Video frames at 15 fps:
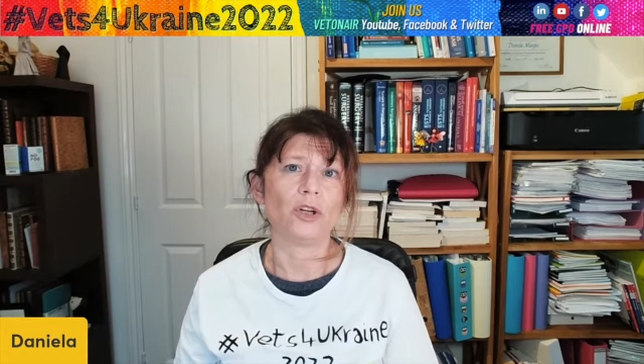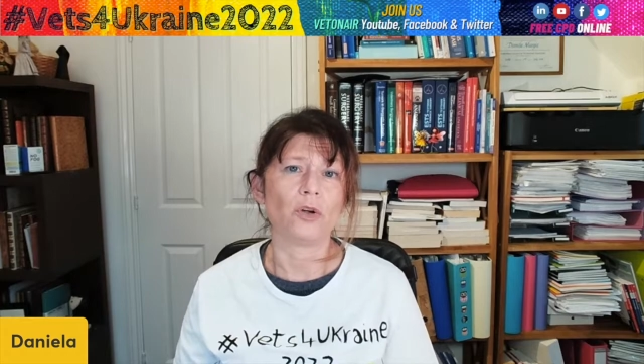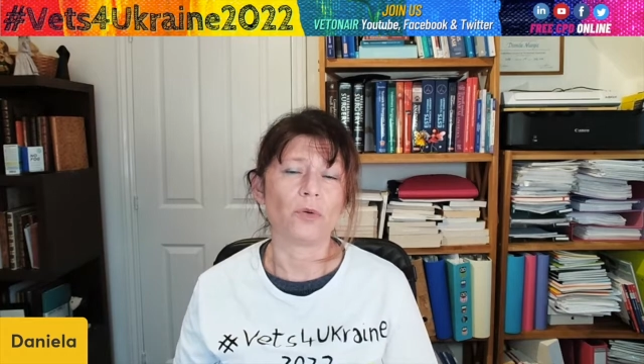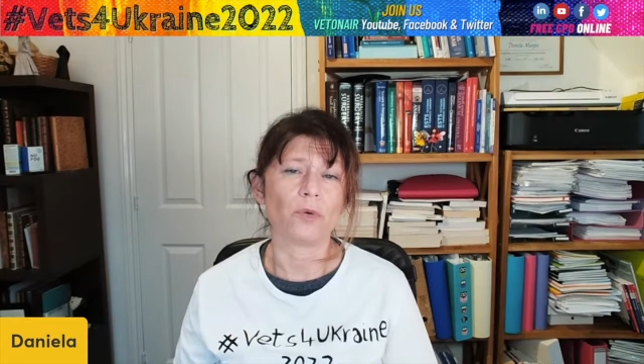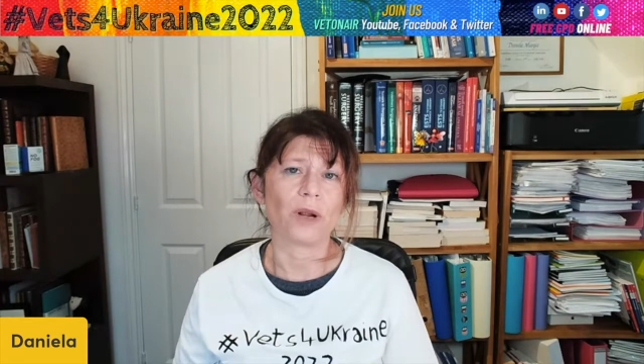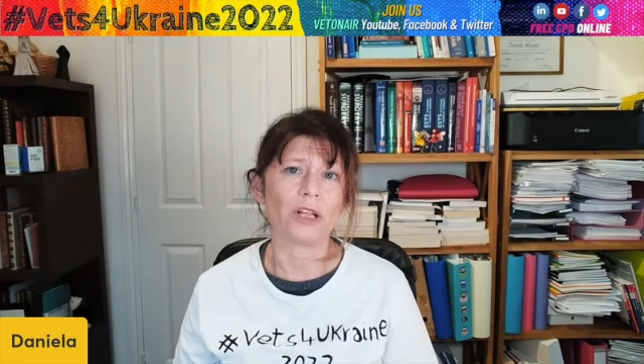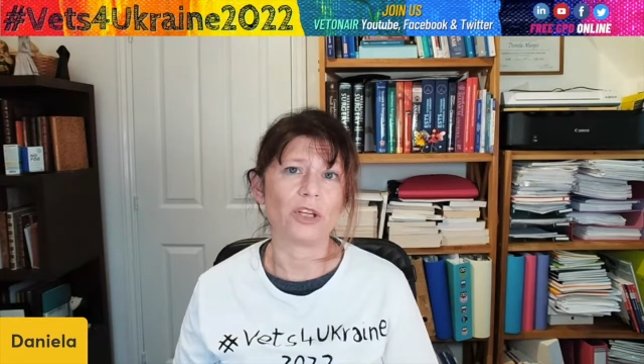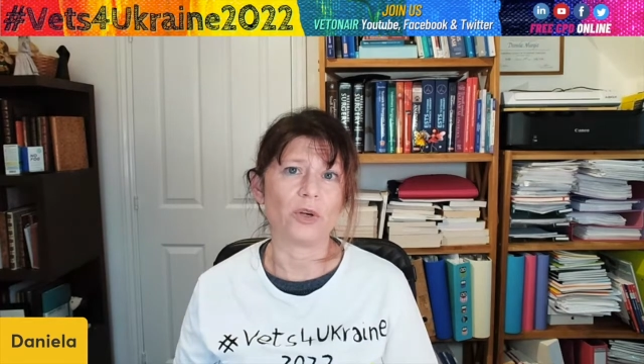
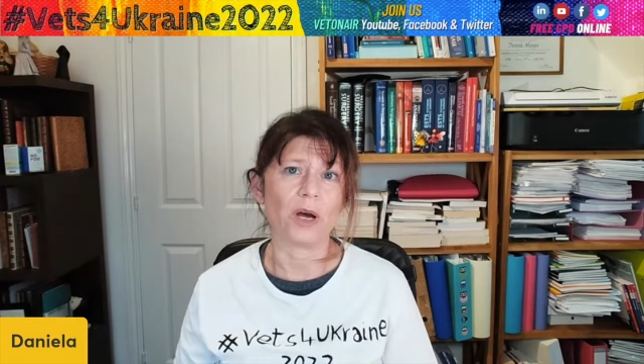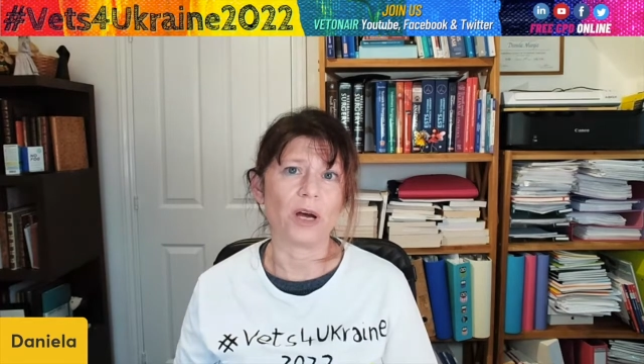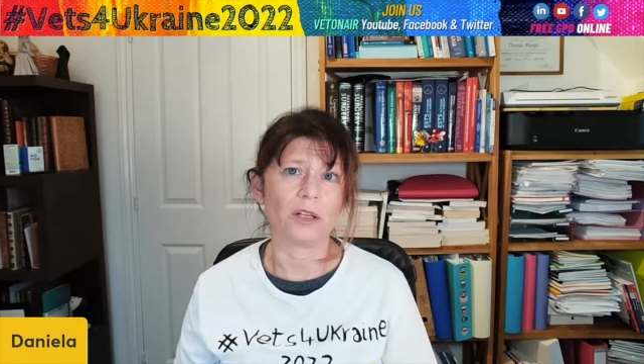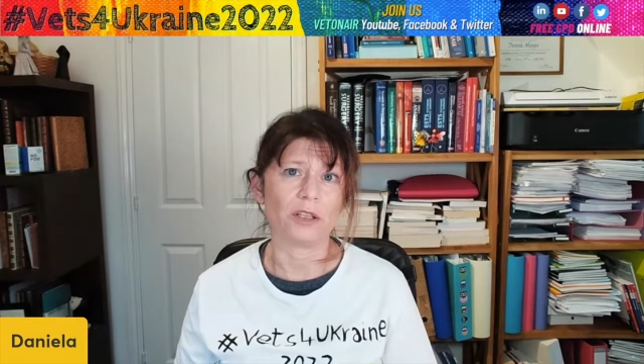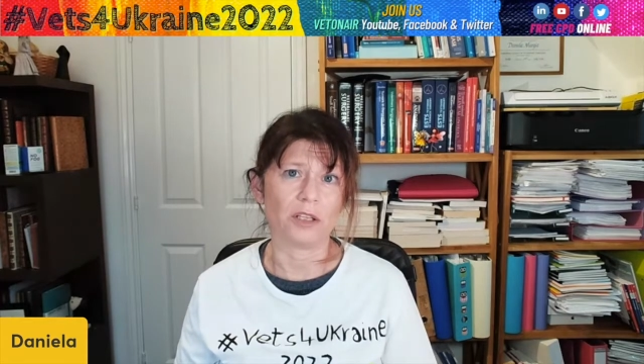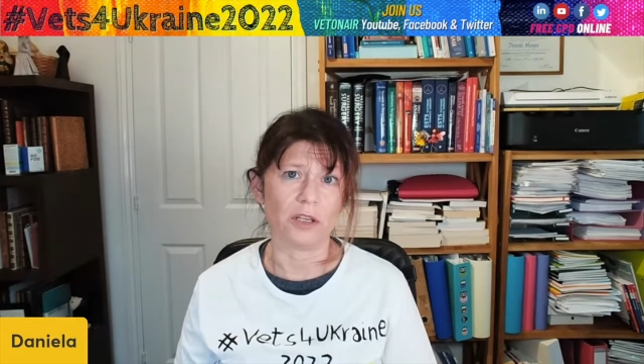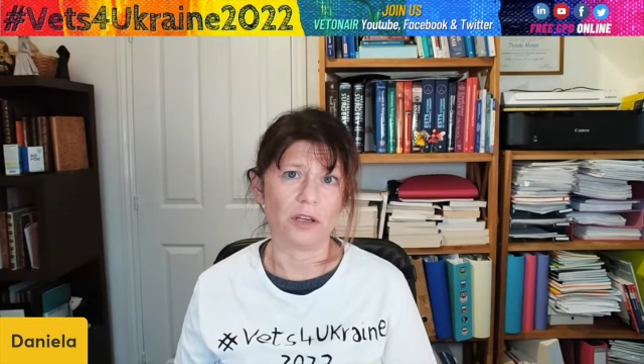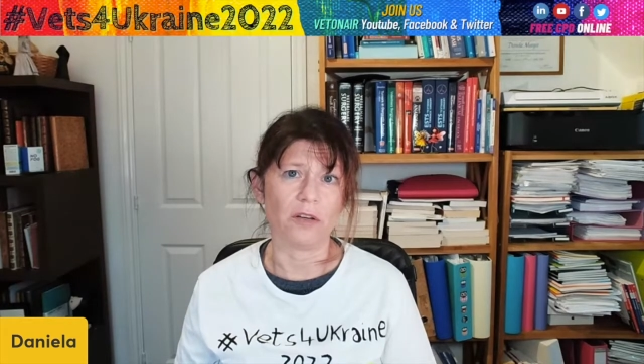
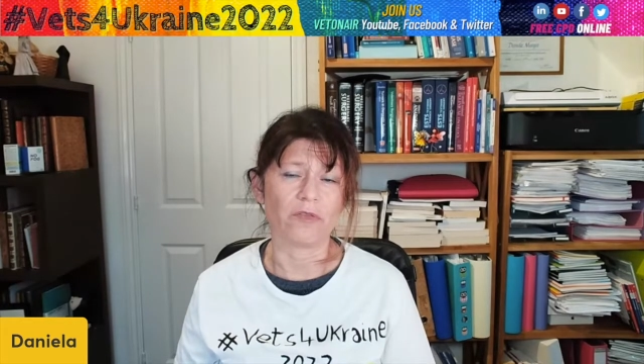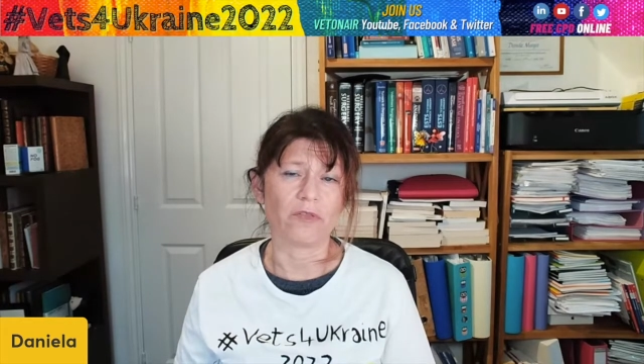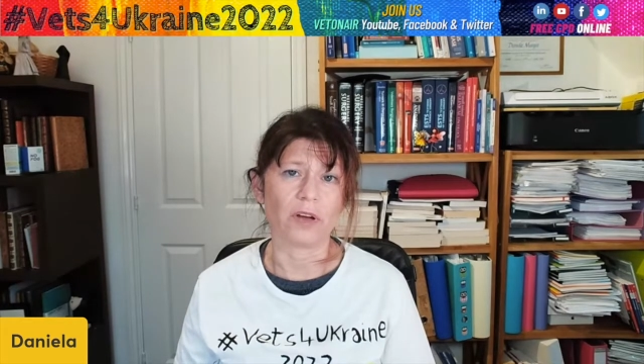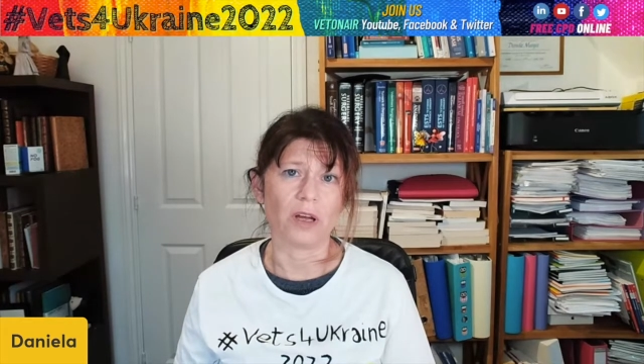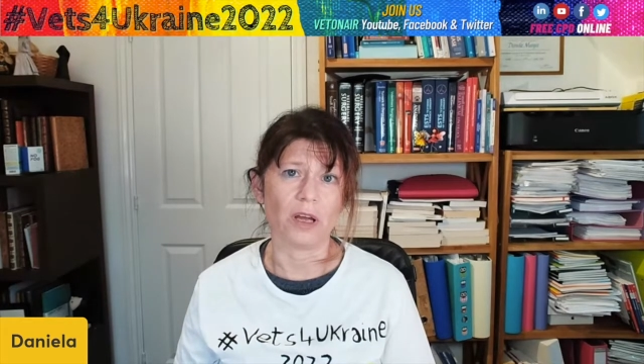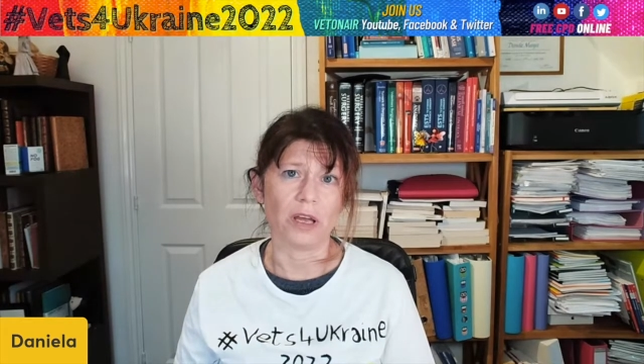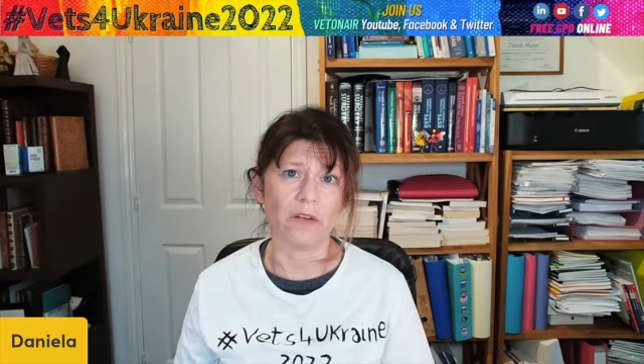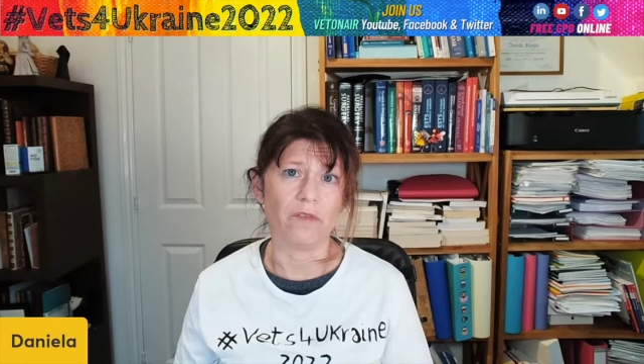non-radioactive
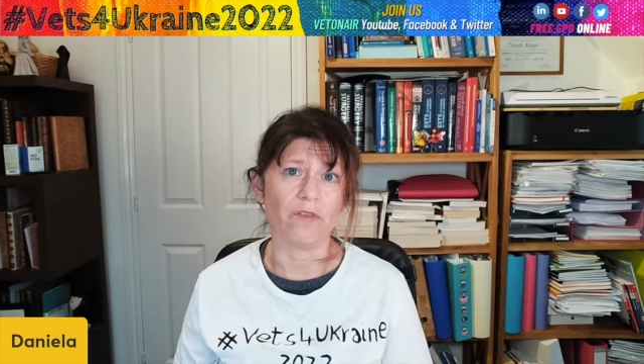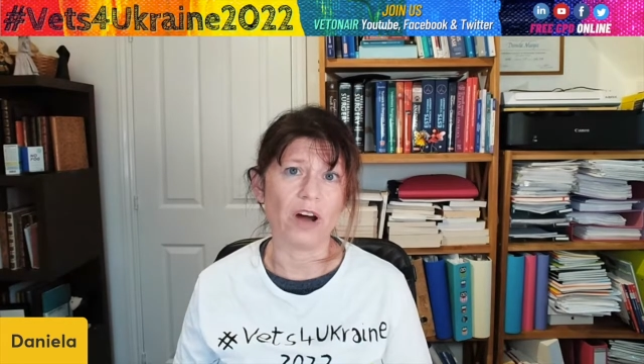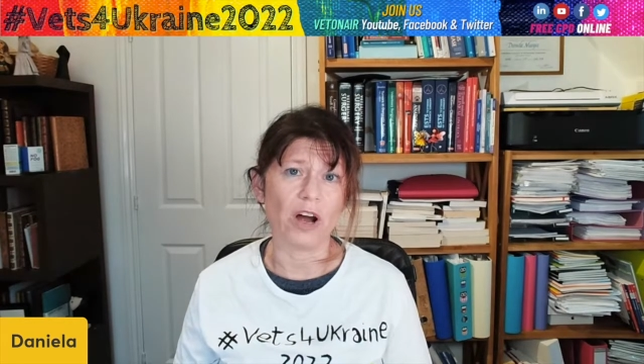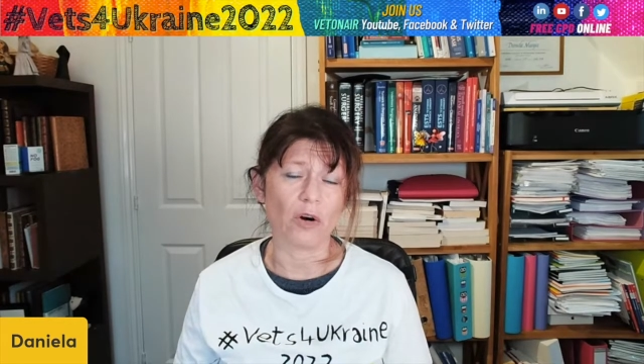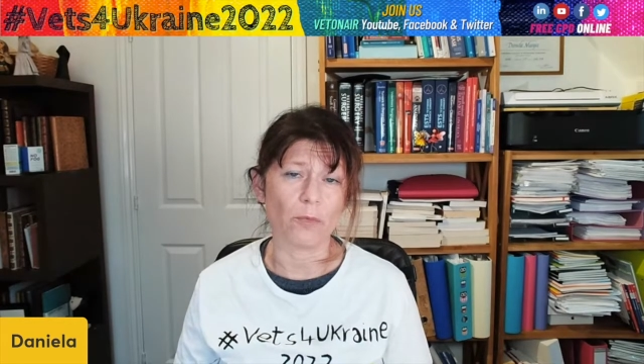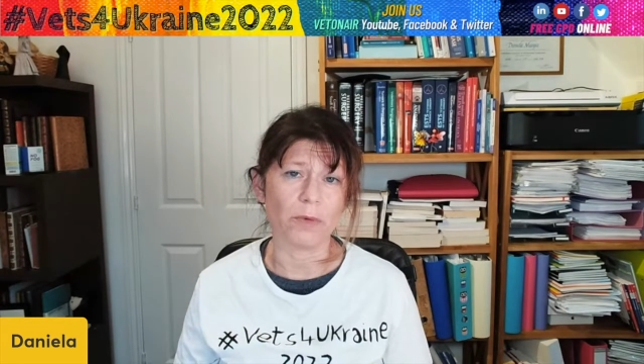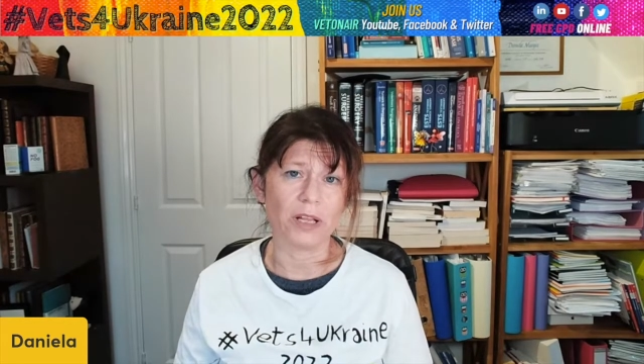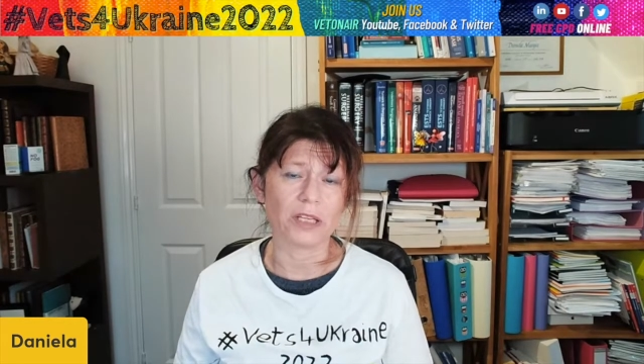
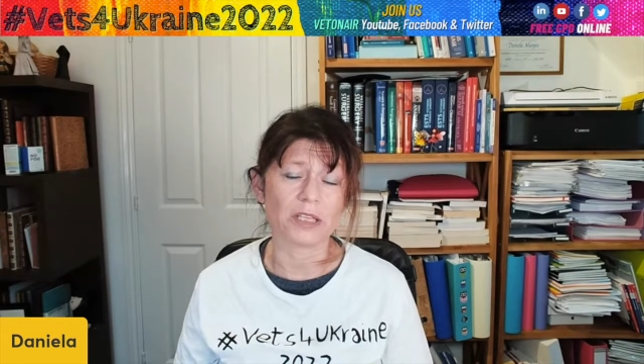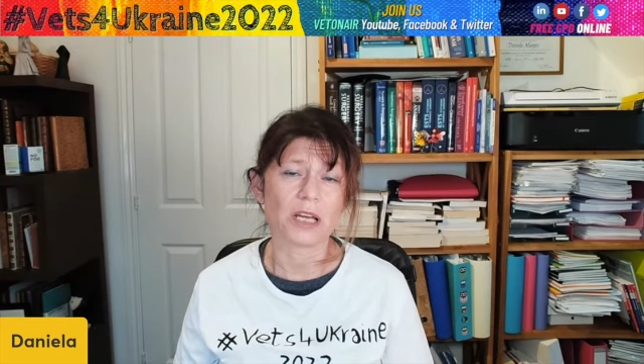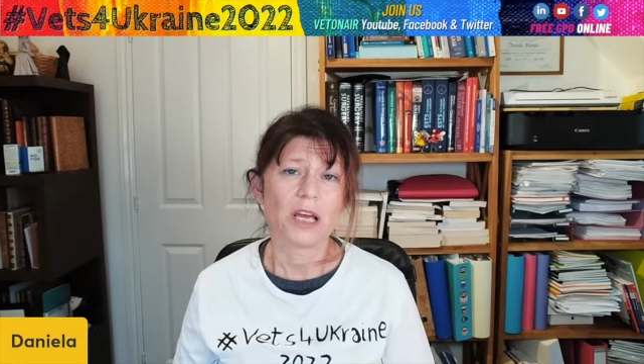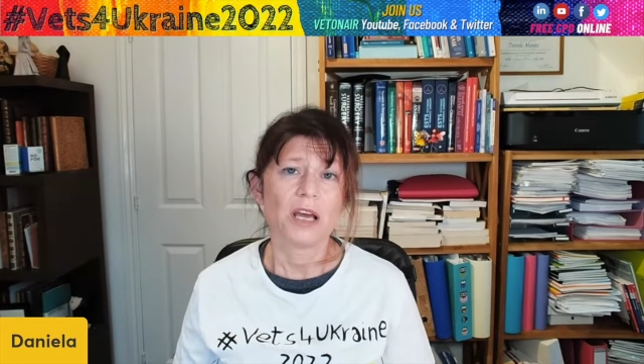environment.